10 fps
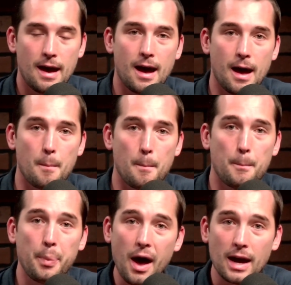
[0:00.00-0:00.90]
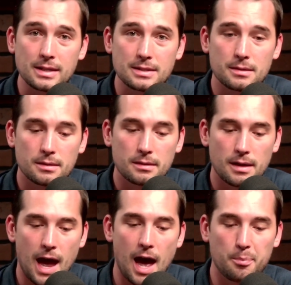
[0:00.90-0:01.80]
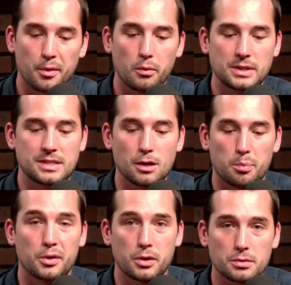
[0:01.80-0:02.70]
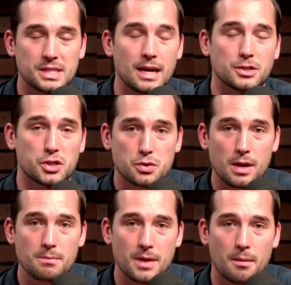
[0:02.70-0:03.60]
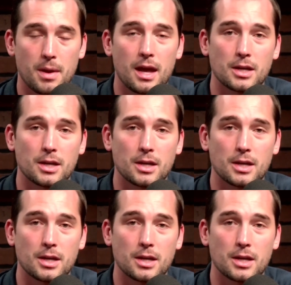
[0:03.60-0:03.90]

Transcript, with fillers: Um, but Apple would still produce and stream them.